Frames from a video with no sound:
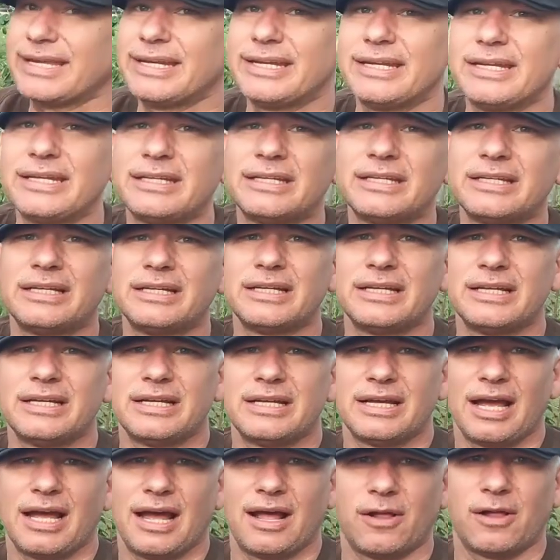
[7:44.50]
in,
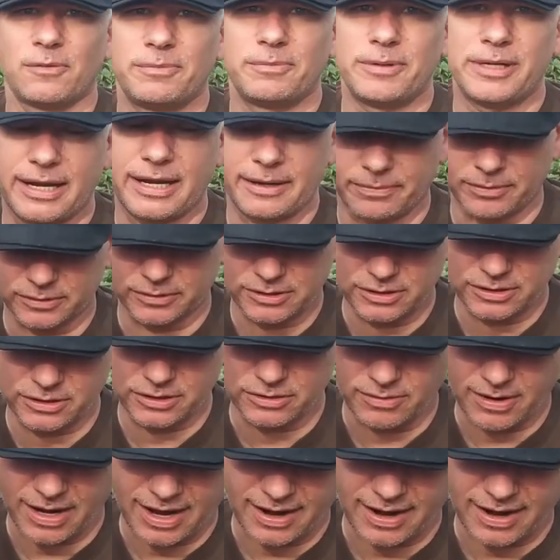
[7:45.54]
I'll be able to